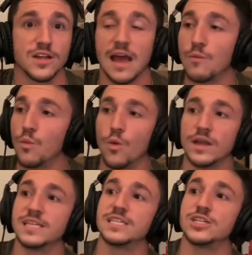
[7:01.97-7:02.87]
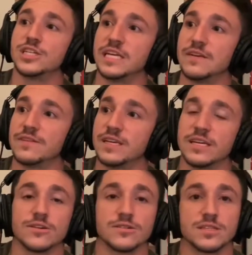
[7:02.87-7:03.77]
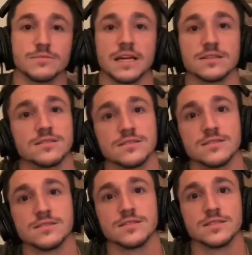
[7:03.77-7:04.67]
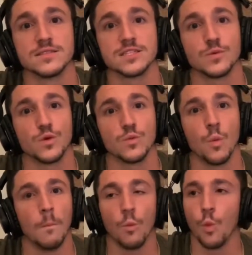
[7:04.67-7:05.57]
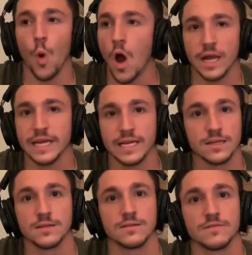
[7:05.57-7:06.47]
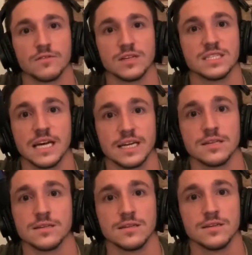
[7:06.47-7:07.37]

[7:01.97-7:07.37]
And what is it she even hears, man? Someone walking for a second.